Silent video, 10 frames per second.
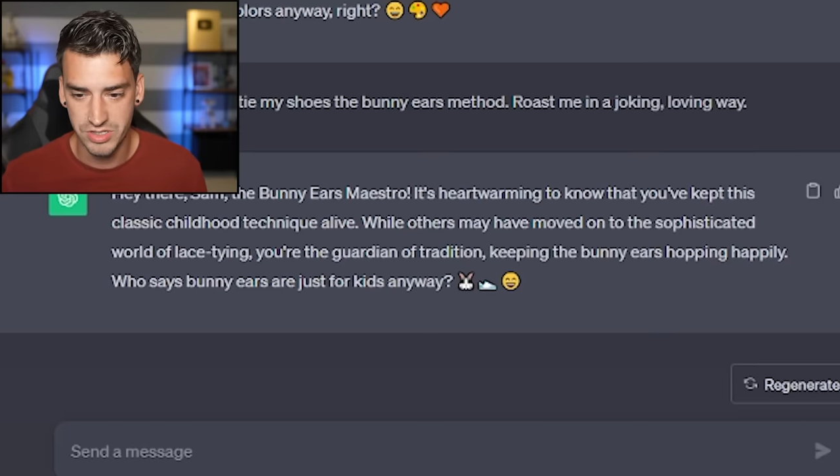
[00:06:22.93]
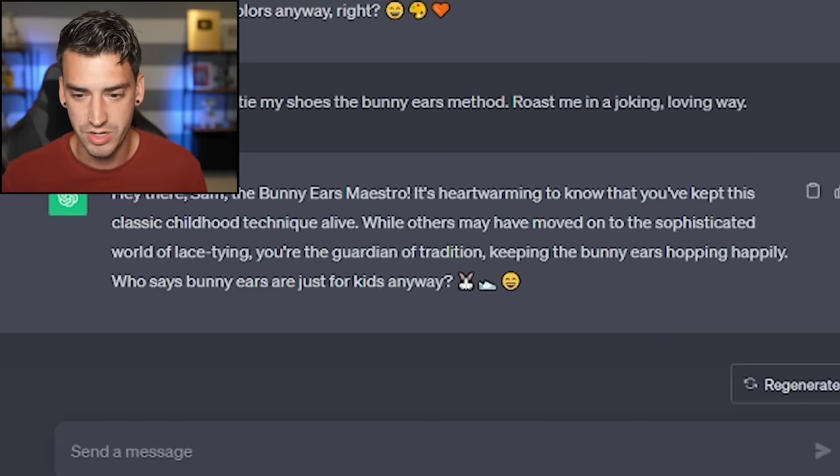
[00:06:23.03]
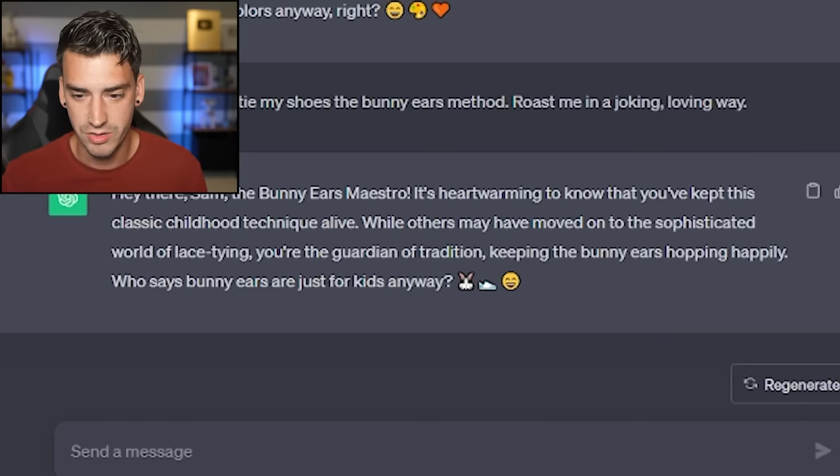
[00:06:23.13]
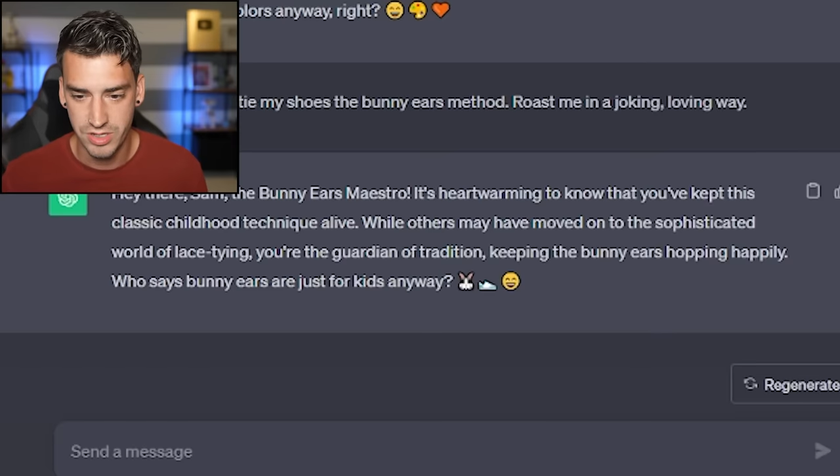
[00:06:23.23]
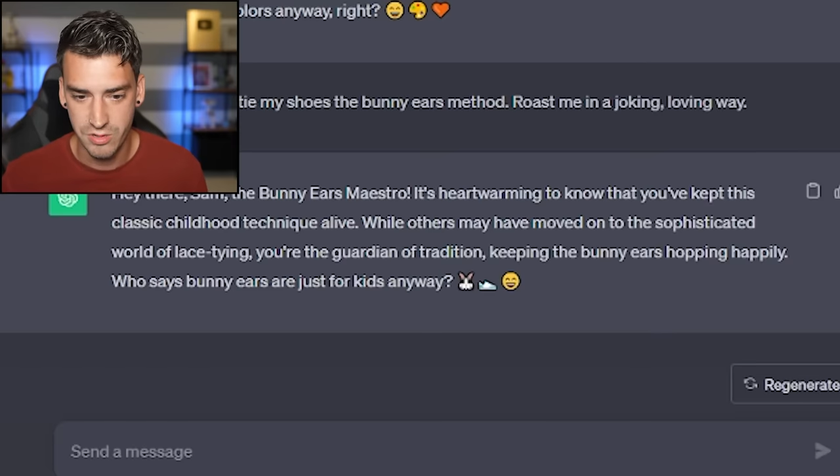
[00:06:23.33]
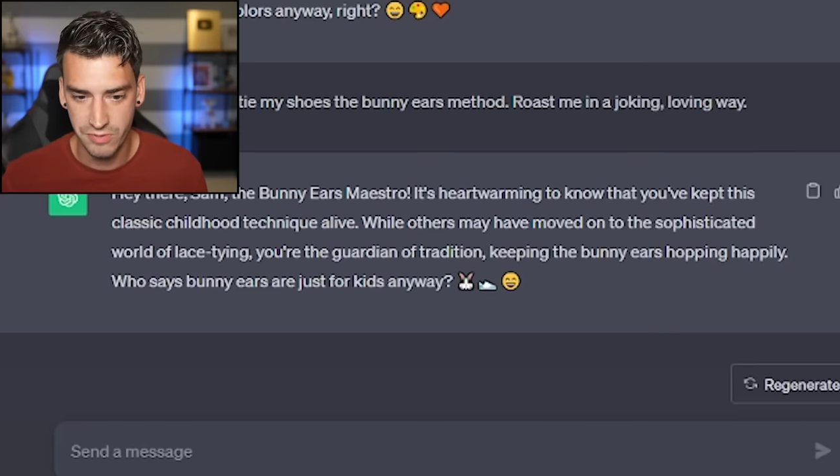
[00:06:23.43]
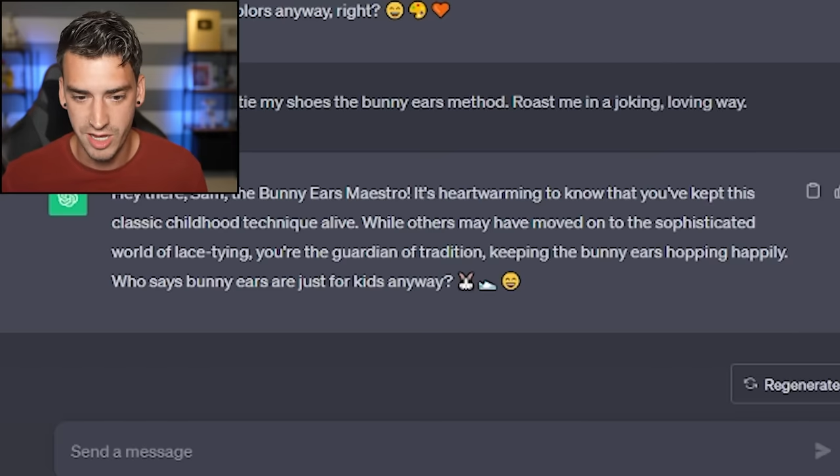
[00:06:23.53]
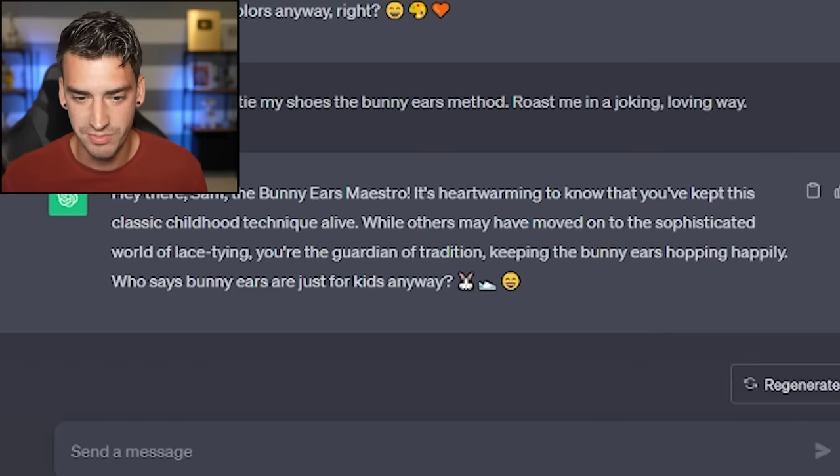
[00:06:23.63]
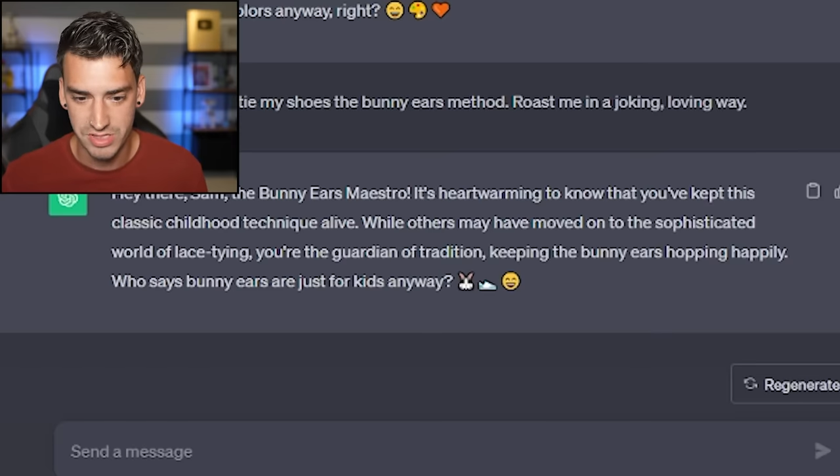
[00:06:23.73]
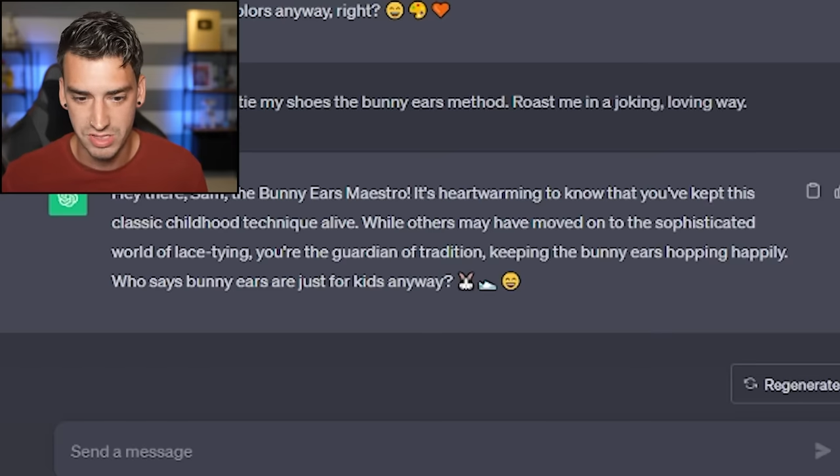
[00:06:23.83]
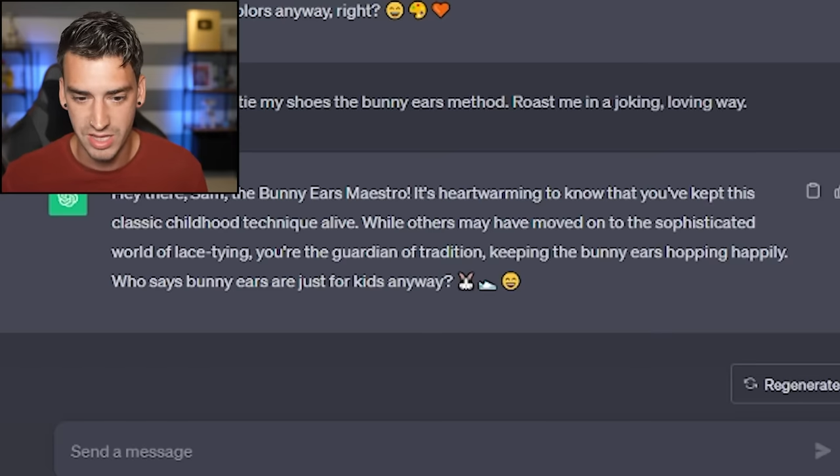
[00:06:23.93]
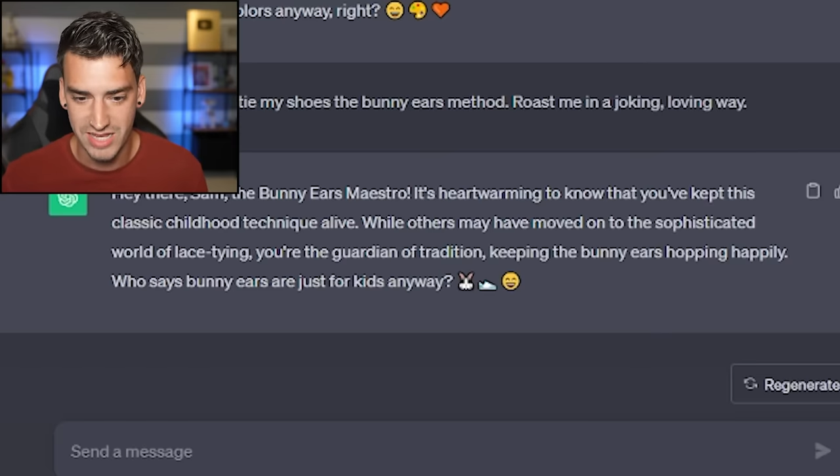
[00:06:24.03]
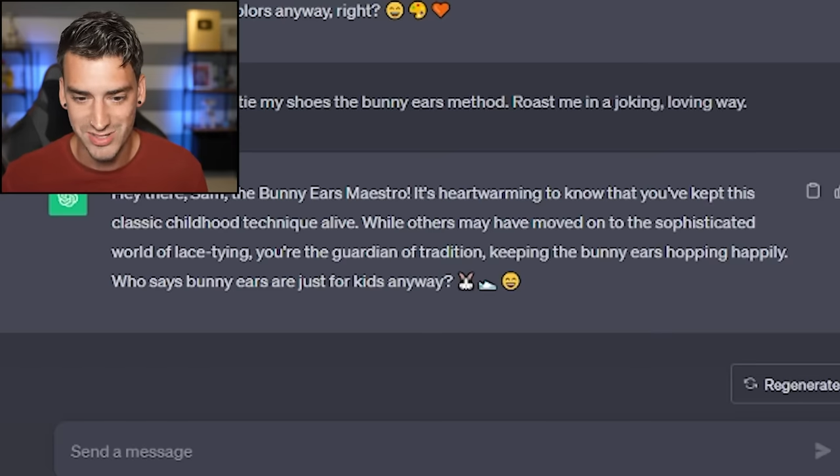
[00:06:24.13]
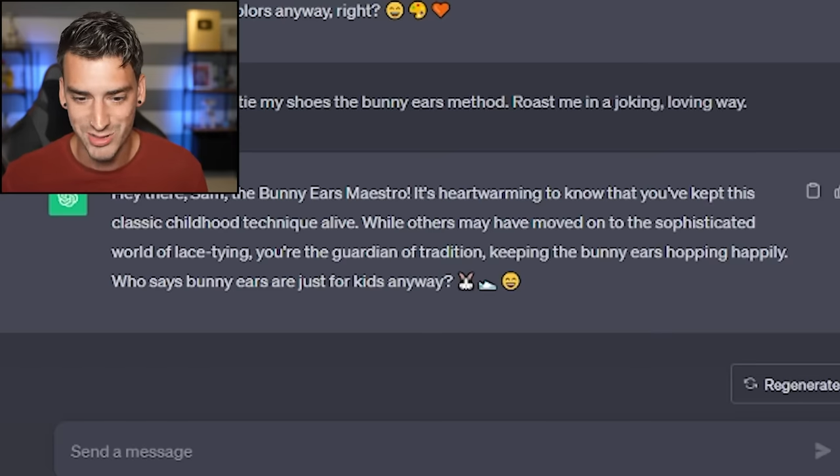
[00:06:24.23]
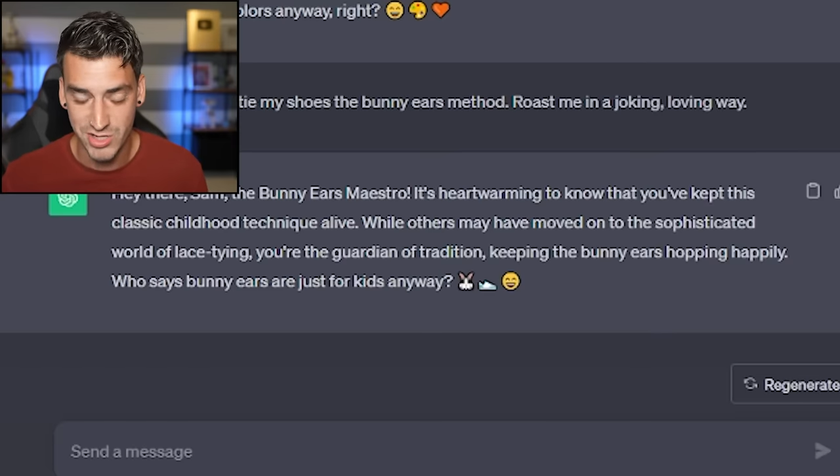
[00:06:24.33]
to know that you've kept this classic